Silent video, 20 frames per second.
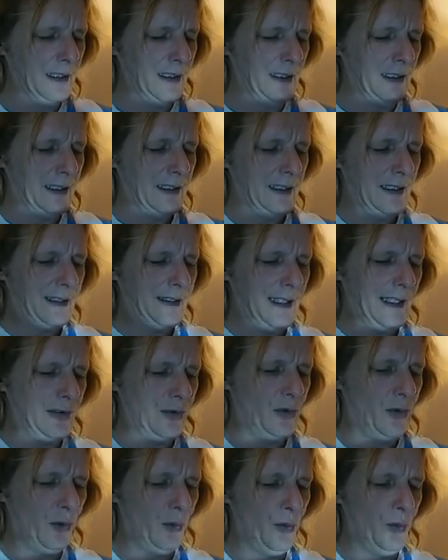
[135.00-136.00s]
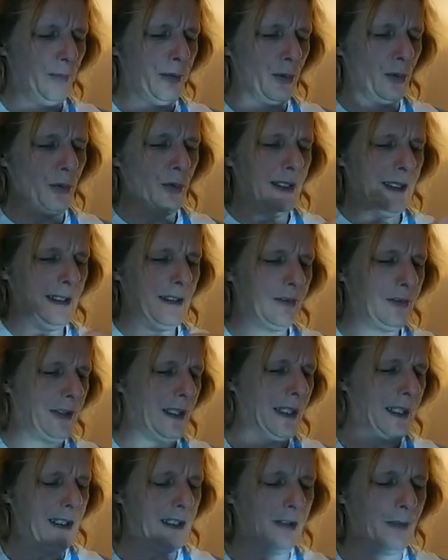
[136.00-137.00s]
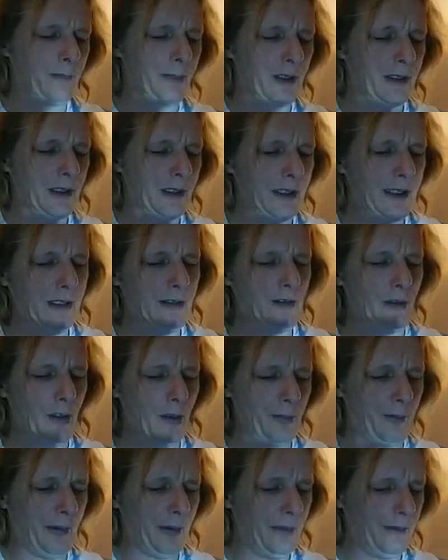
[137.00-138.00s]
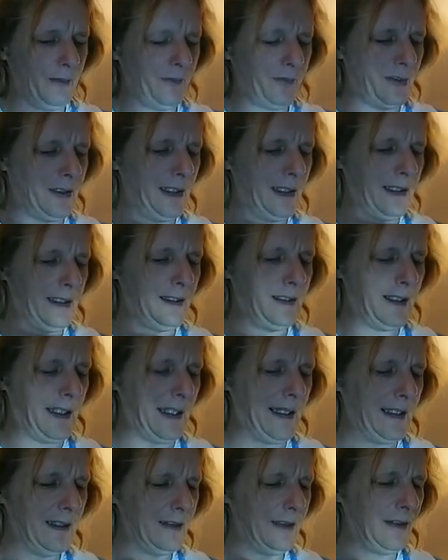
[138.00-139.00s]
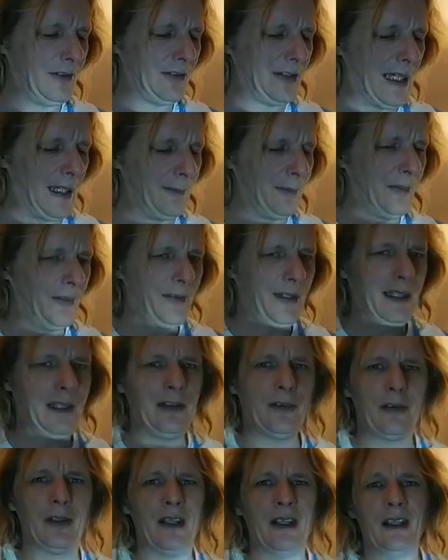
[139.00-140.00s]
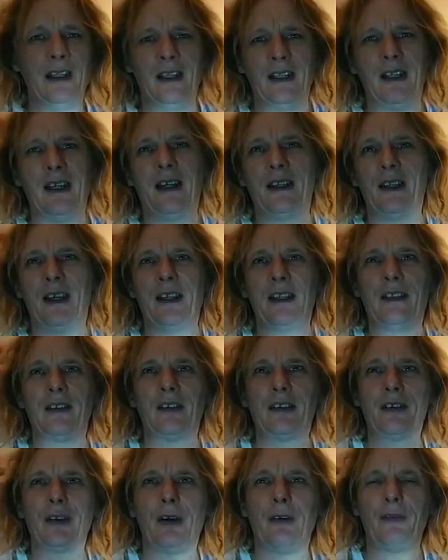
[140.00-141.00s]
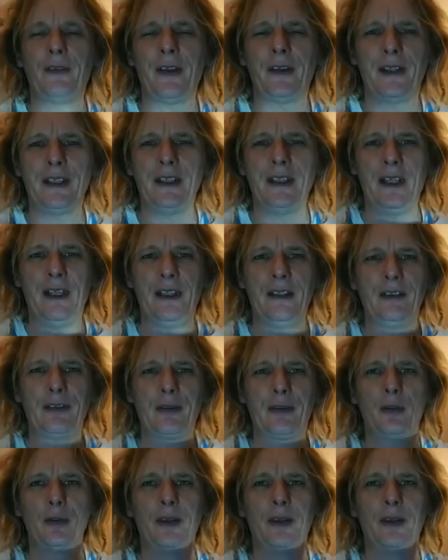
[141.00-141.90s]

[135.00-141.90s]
and then 2 bootlegs that I think have been cleaned up for the early Sabbath days, and I think it's stuff that they used on